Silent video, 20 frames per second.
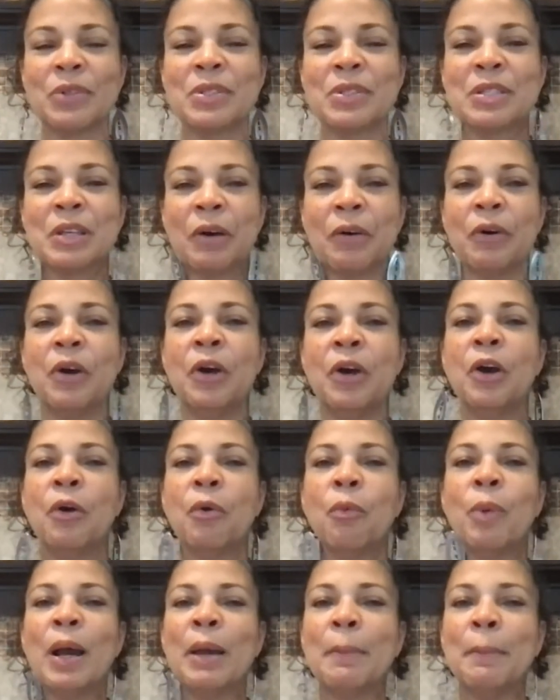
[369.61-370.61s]
So
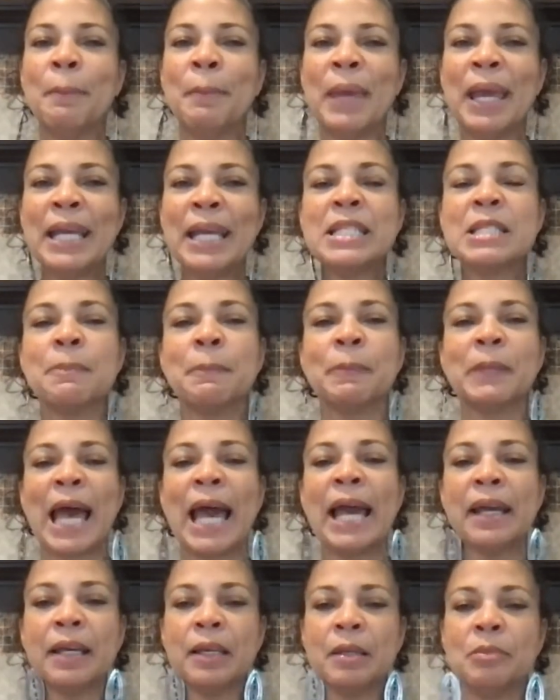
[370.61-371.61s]
what makes
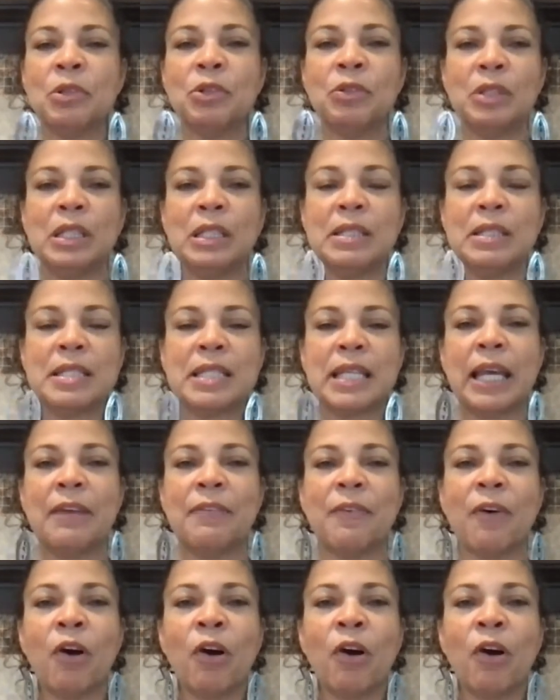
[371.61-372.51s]
Black communities safe